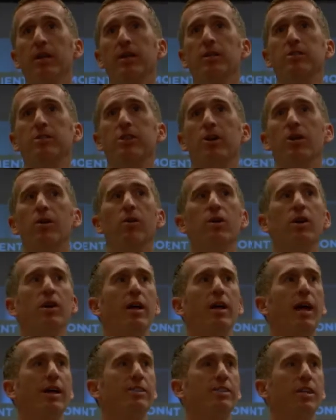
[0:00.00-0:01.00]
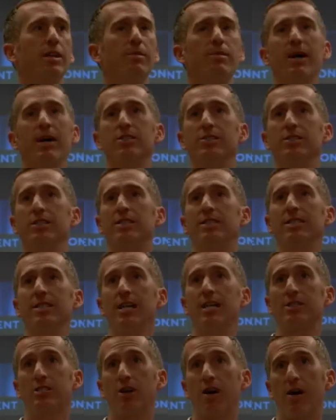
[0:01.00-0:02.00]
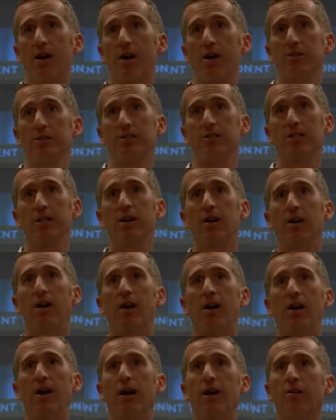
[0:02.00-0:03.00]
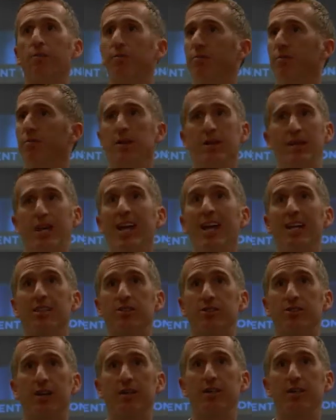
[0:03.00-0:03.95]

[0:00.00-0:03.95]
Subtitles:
So as you can imagine, these CSRs are kids, right?